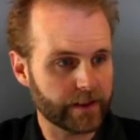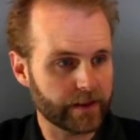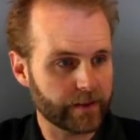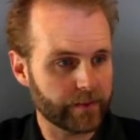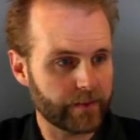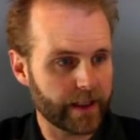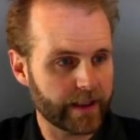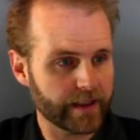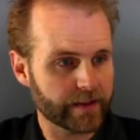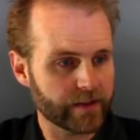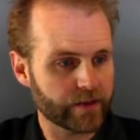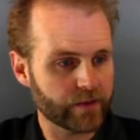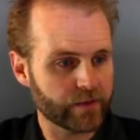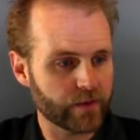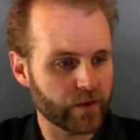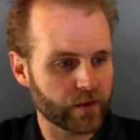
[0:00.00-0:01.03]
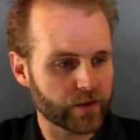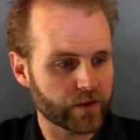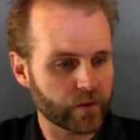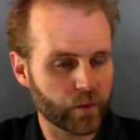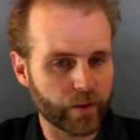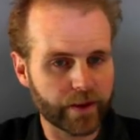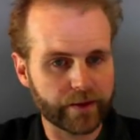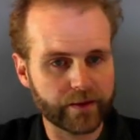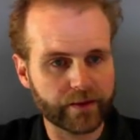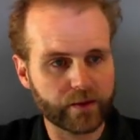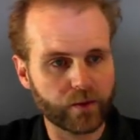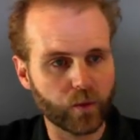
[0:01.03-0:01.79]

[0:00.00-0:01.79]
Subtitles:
Minus 2 volts with